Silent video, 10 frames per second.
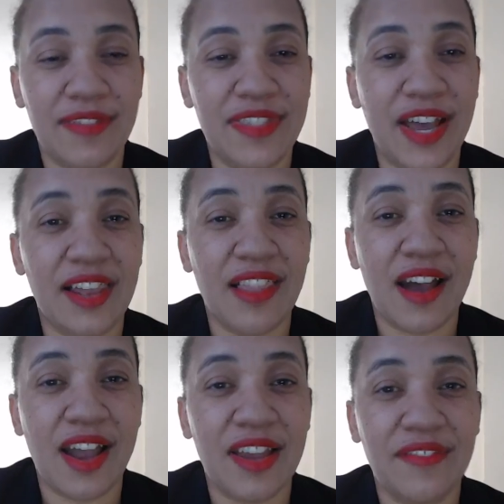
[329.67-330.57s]
that
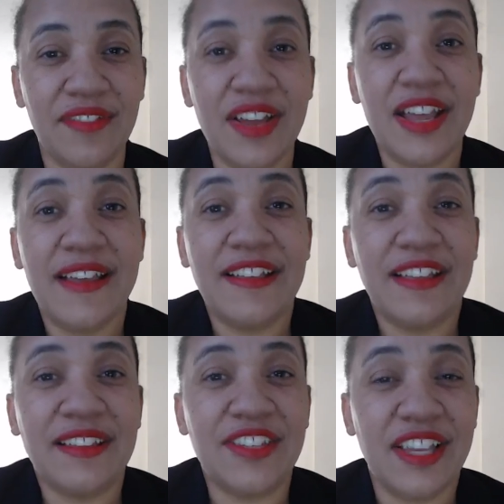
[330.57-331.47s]
live
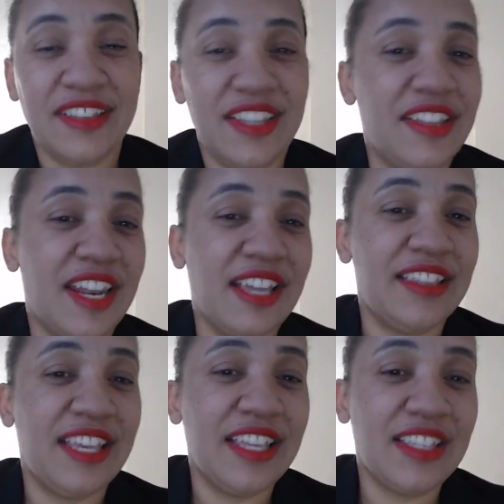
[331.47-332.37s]
yesterday that I
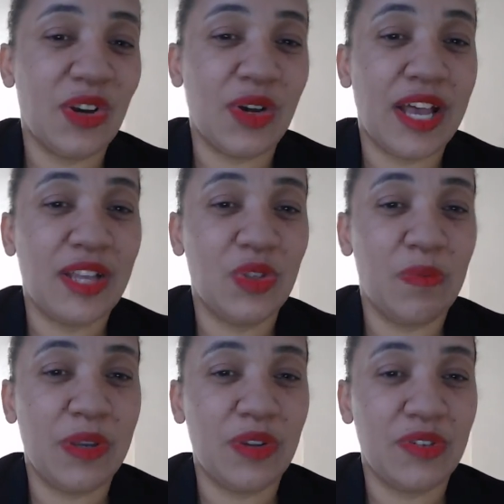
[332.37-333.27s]
did on how to
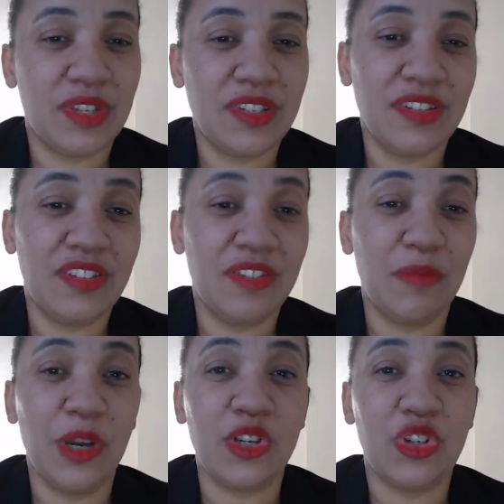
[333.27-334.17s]
be consistent. It's a
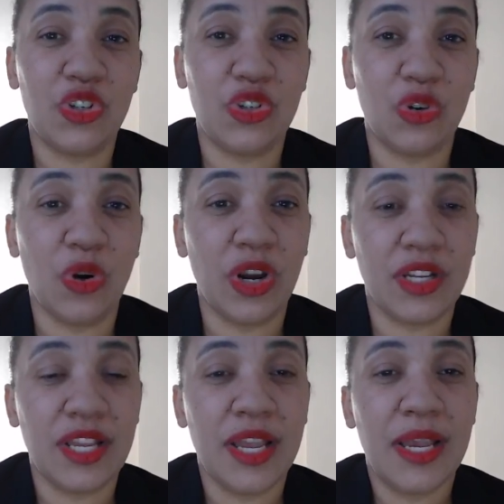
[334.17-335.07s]
very short
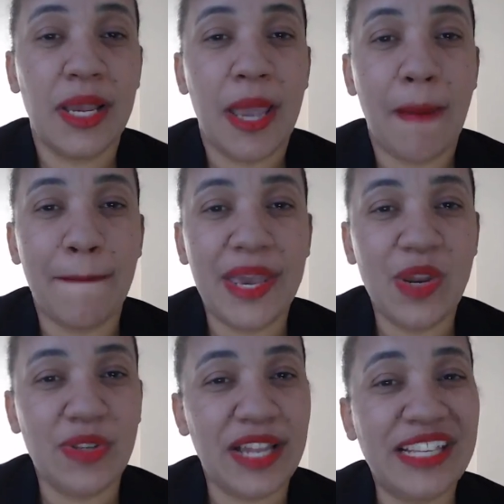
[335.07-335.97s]

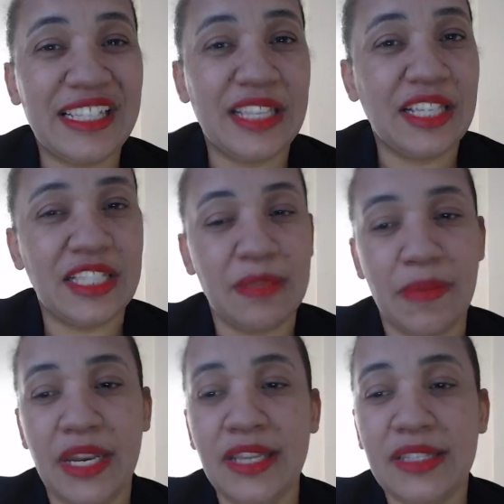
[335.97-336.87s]
video. It's like 6
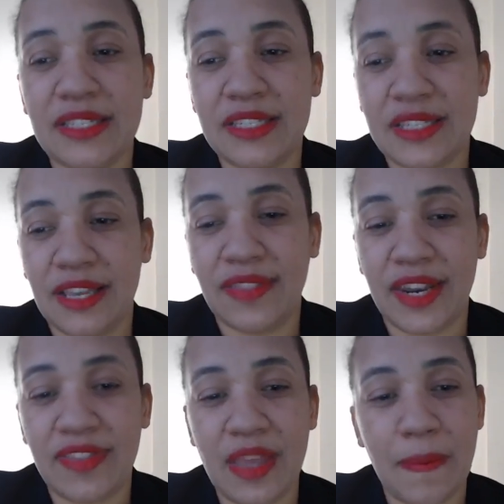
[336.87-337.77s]
minutes, and then
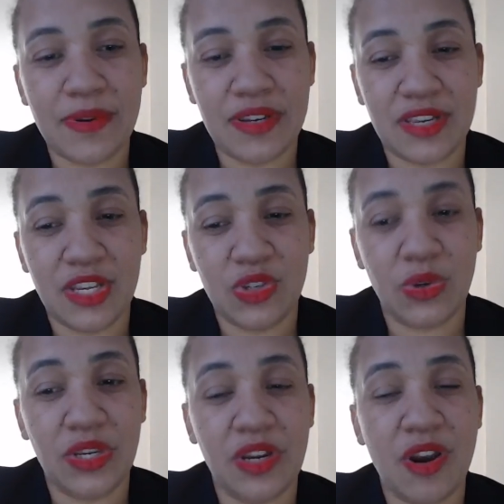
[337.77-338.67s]
I did a
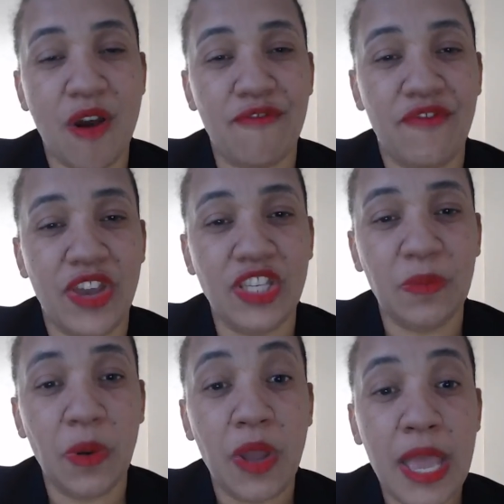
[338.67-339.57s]
presentation here on
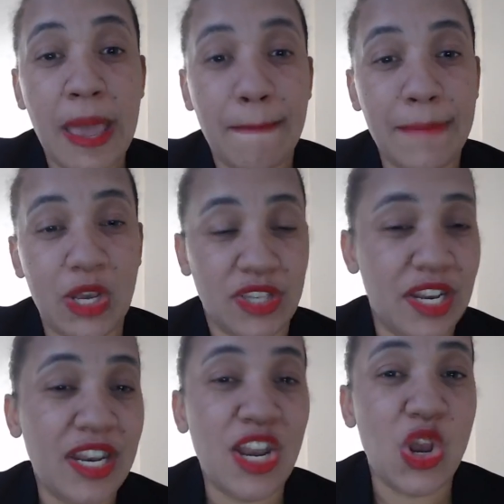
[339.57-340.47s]
Facebook because I
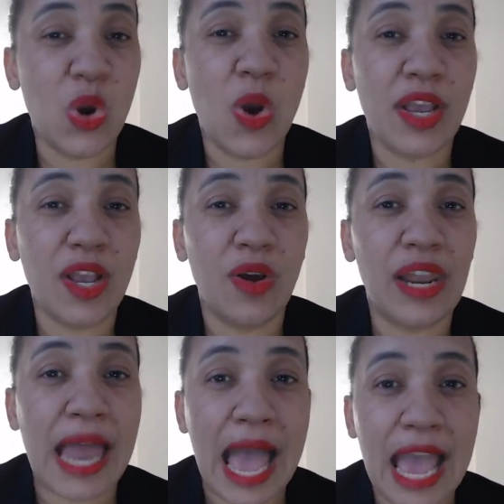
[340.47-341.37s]
didn't know I can go
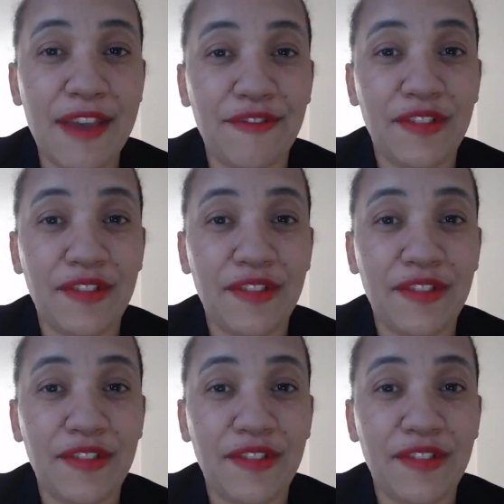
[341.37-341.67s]
live